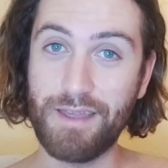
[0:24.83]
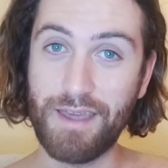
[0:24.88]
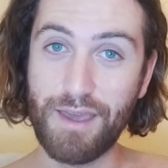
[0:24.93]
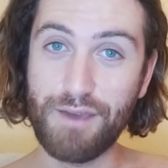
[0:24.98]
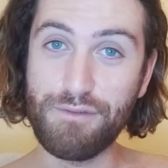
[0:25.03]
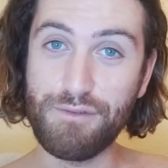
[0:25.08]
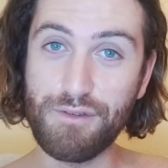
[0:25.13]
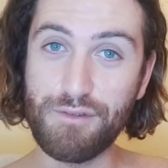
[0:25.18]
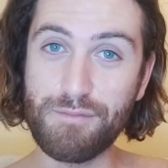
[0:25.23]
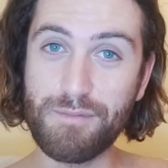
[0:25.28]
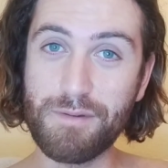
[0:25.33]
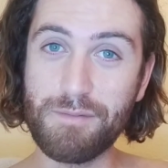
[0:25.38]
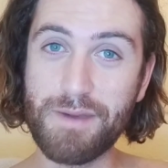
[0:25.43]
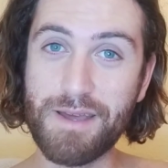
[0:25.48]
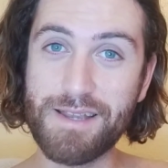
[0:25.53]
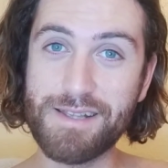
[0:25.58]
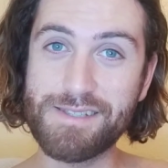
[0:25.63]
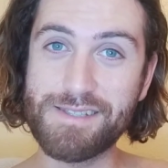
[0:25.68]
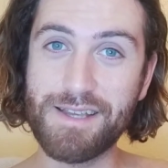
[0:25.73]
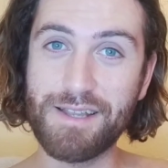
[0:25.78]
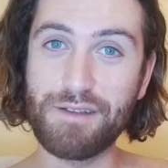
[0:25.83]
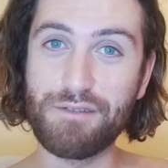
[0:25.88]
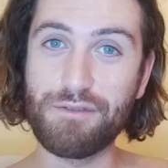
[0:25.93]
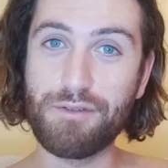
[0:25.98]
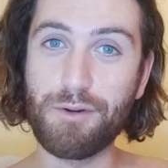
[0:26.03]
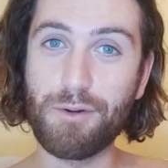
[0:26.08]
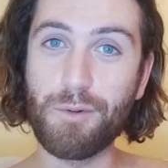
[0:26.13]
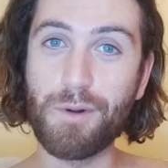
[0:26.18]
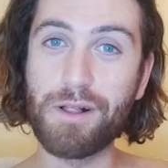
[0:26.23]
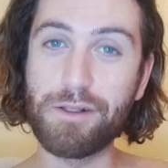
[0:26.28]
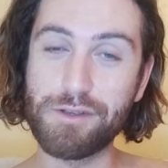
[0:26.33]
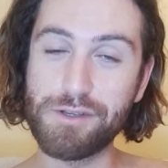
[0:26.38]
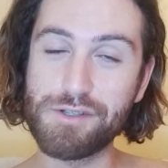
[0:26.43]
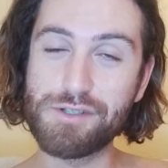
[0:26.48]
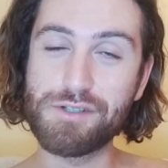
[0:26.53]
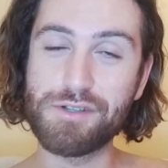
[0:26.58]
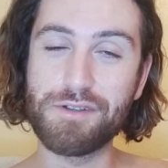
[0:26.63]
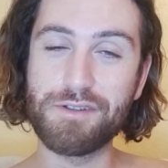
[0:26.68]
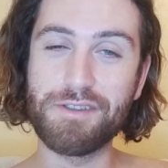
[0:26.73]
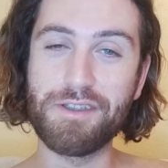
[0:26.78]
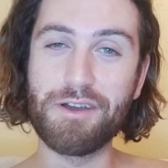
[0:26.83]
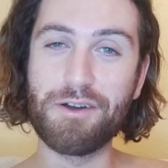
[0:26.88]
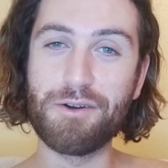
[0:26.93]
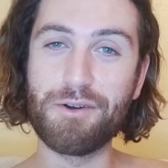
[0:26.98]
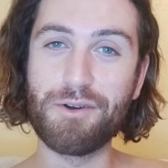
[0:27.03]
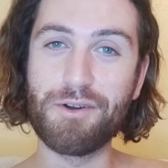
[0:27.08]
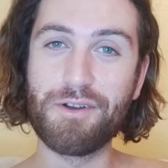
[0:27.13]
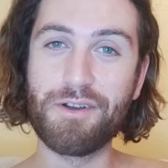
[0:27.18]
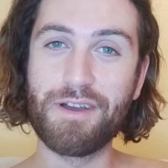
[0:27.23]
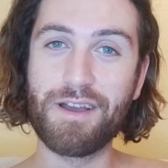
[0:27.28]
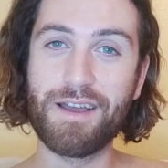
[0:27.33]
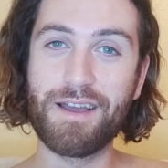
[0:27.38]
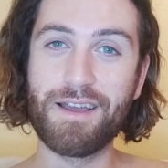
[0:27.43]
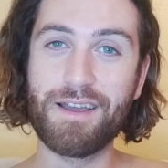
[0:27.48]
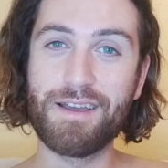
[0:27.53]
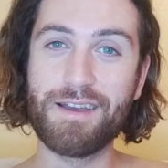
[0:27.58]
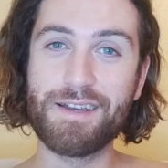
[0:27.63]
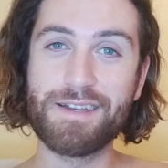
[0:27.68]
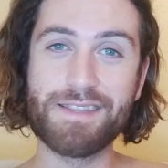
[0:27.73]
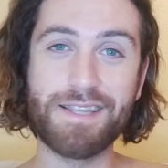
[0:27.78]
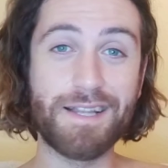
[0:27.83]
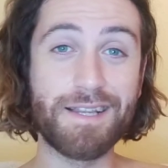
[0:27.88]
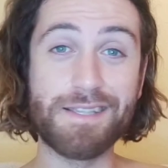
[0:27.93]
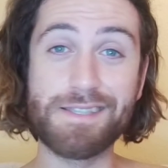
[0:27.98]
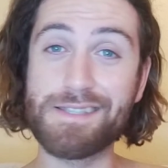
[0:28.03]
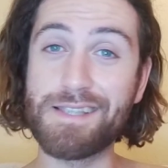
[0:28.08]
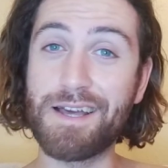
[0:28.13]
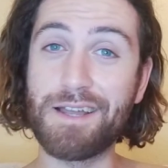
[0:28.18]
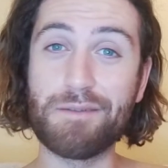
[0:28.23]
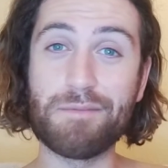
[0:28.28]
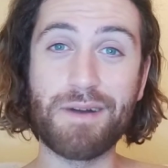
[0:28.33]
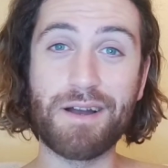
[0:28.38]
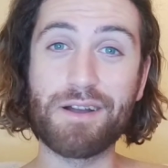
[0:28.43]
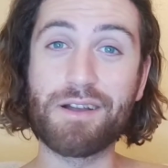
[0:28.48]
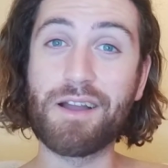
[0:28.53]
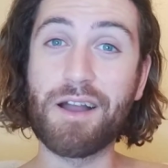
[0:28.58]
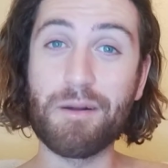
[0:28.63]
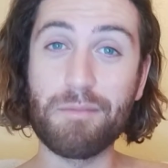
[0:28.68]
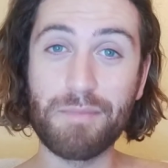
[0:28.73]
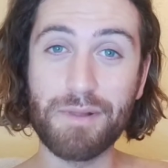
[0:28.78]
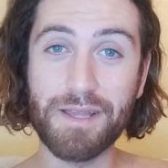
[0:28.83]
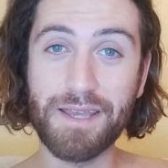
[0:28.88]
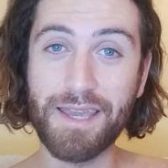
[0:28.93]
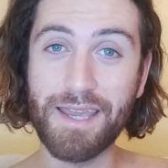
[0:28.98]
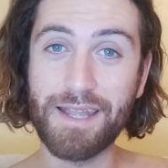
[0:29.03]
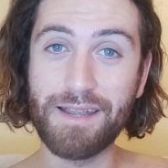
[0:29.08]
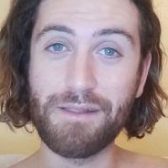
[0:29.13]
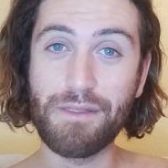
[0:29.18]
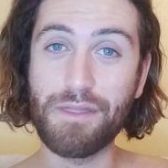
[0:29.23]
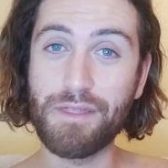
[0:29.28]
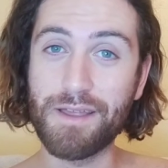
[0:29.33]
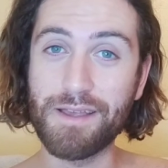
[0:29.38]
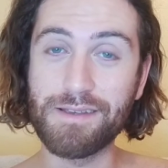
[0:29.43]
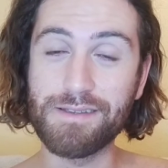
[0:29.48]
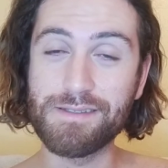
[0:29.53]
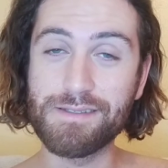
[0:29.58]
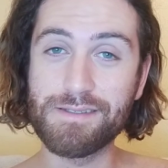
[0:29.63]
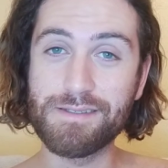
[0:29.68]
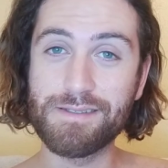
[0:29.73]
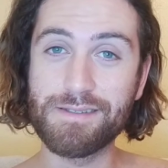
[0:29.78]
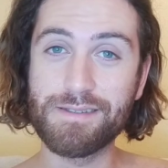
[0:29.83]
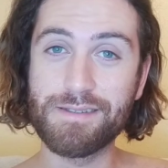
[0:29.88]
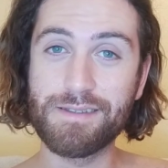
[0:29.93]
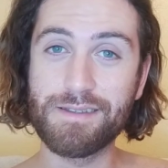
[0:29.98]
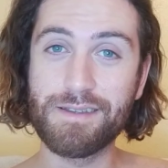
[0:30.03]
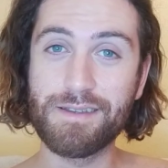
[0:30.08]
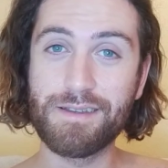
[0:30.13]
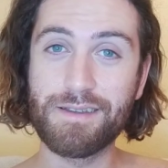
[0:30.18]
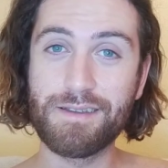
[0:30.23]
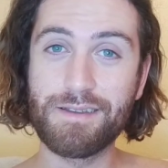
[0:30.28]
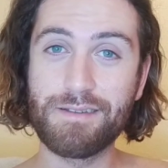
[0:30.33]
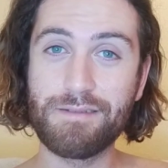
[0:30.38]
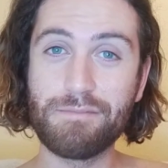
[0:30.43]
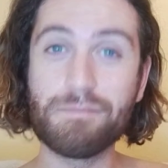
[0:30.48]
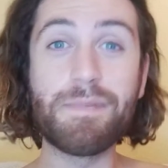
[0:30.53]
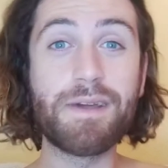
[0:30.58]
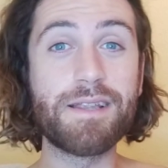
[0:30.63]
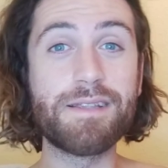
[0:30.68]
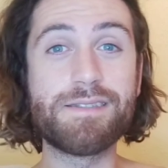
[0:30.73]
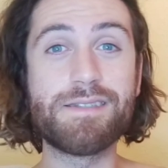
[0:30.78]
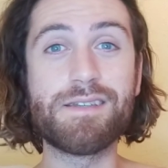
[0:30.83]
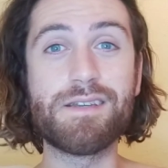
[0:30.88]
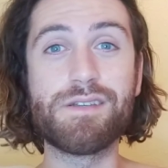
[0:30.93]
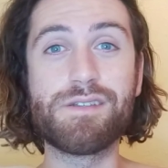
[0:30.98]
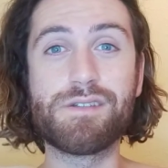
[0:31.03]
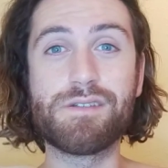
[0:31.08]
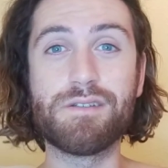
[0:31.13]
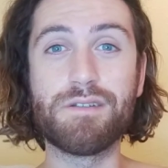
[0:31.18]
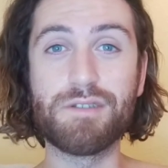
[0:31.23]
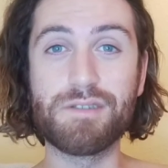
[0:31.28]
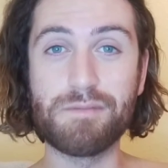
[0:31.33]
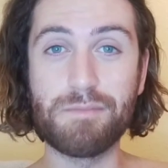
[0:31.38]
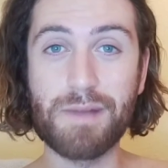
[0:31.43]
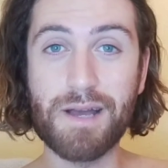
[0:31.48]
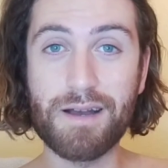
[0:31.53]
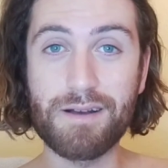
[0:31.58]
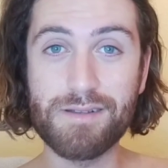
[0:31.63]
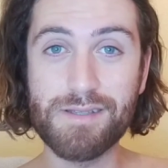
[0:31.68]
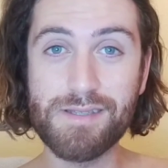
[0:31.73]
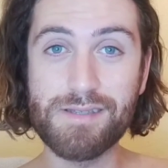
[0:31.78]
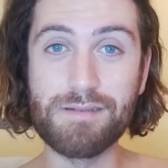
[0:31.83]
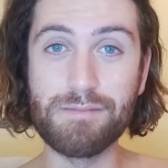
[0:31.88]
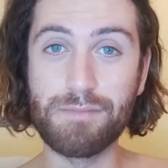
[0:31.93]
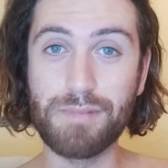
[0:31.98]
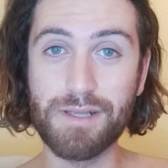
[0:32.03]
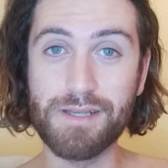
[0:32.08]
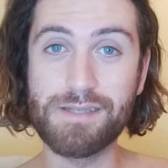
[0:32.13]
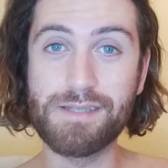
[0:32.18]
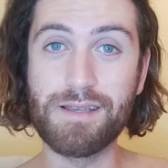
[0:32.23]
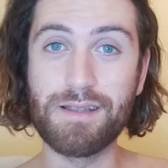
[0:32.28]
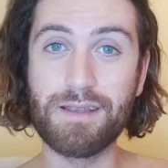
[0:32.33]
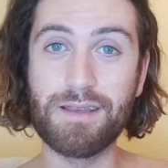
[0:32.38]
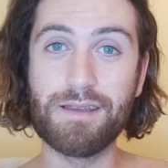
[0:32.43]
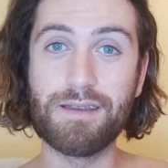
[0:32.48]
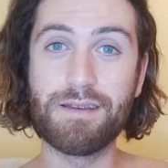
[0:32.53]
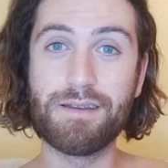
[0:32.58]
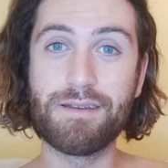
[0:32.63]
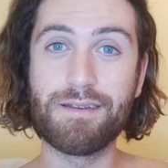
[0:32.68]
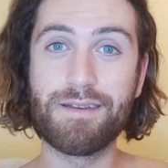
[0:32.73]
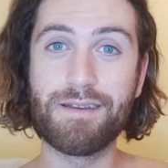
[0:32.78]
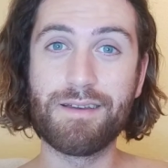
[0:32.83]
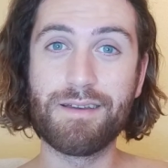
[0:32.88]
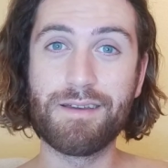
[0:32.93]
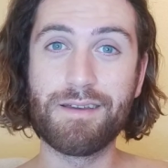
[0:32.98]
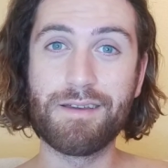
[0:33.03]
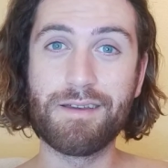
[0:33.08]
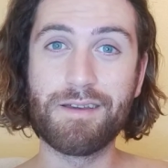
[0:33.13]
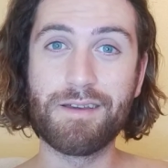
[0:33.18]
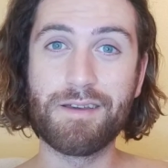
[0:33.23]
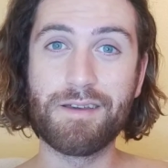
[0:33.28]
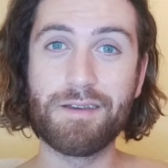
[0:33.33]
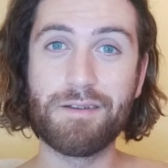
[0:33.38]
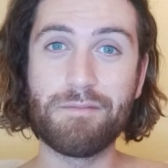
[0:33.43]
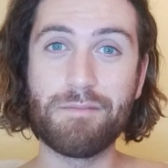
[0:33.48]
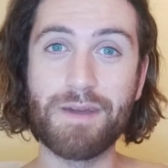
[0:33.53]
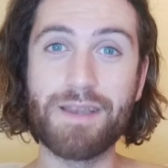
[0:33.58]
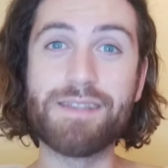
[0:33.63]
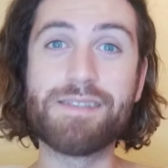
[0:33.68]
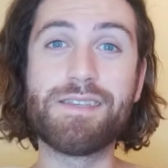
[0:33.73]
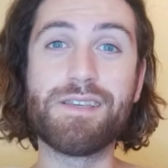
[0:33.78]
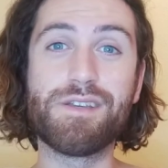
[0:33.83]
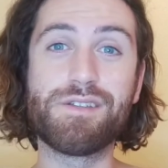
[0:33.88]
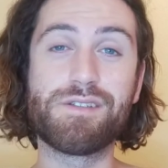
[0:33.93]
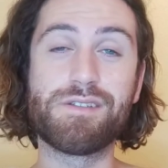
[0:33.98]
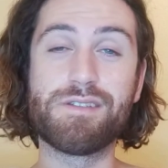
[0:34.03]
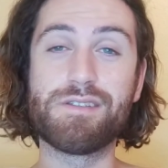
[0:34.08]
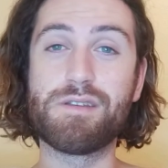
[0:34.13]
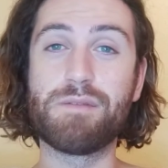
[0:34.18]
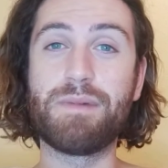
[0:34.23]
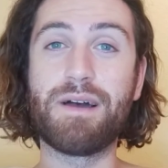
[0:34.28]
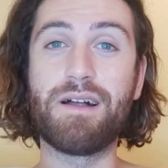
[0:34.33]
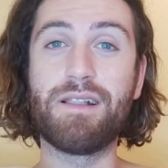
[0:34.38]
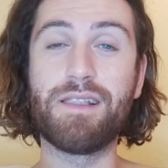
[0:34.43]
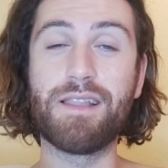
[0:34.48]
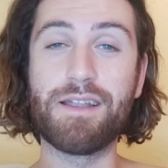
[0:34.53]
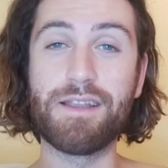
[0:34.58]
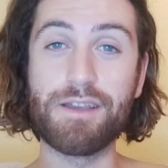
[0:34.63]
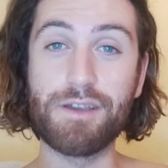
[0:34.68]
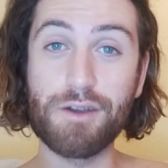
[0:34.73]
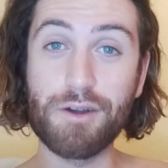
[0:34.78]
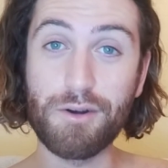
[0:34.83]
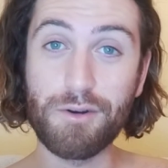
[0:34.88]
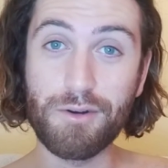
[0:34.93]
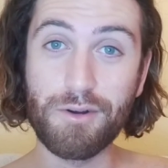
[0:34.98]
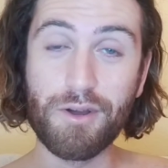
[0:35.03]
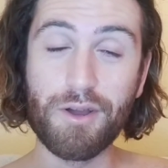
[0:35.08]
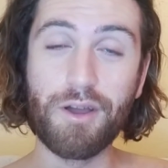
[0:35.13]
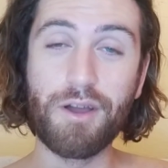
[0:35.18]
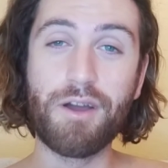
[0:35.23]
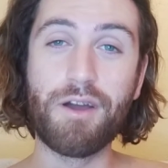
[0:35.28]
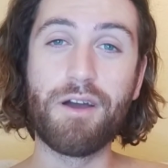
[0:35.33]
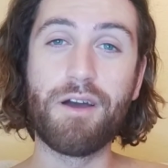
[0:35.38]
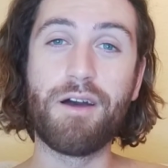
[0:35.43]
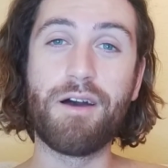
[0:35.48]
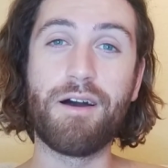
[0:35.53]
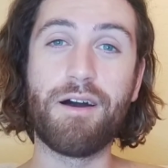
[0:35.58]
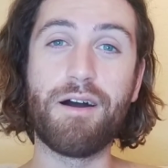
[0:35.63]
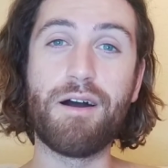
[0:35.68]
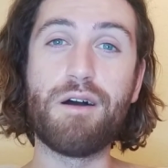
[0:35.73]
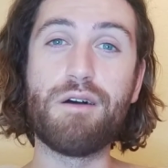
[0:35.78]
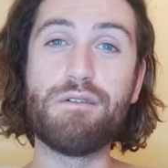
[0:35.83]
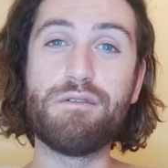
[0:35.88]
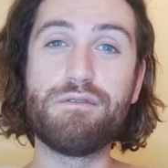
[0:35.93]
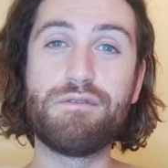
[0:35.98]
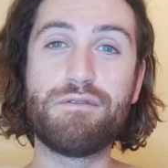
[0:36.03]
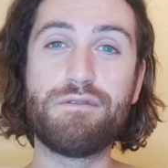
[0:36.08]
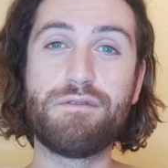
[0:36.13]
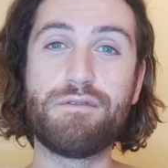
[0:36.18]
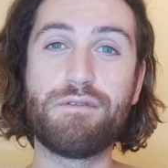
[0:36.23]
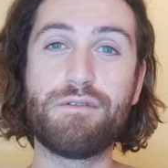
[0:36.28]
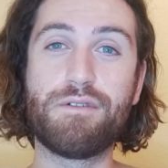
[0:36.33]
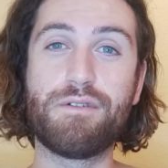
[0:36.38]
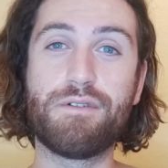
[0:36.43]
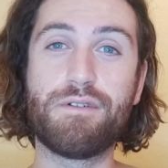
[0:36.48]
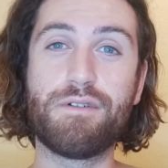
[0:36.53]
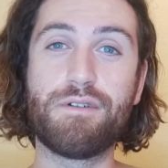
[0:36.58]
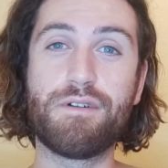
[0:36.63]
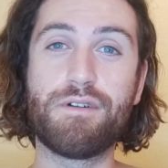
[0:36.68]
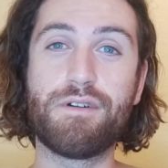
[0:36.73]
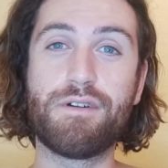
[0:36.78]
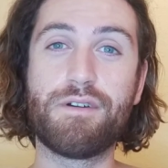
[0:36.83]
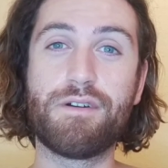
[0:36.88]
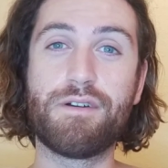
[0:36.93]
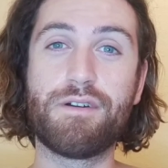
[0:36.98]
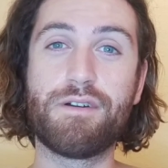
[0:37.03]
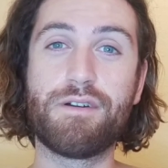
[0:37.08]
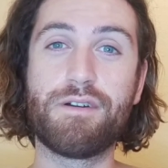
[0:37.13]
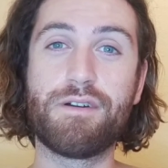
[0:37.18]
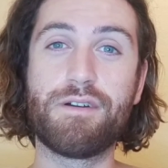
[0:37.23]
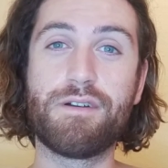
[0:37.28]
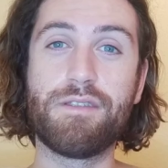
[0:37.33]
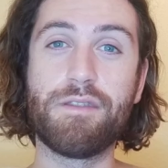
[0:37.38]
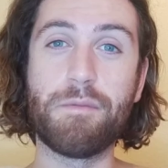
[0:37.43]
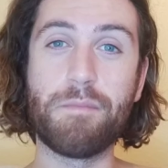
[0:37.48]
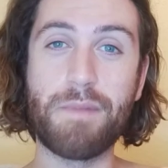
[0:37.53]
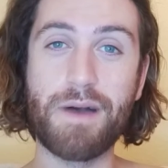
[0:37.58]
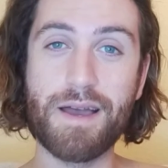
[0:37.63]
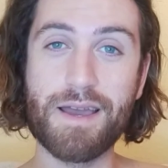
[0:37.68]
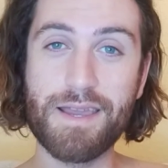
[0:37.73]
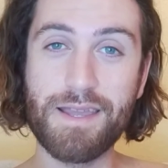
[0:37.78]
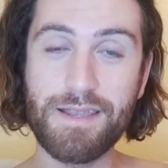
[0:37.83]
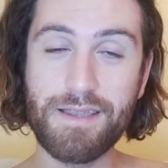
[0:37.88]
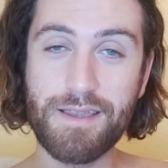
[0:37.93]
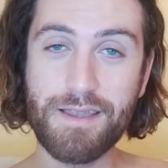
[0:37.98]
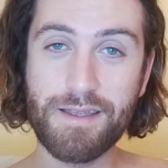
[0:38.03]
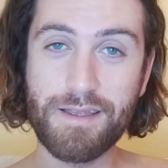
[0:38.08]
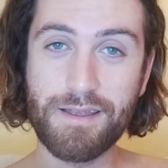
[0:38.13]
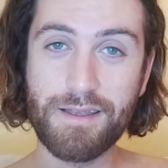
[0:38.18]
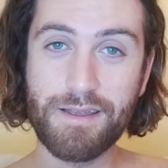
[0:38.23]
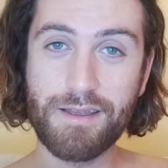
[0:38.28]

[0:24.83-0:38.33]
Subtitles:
if you've been meditating for a while, you should know that it's not about complicated things. Meditation is about simplicity. Meditation is about letting go of the mind,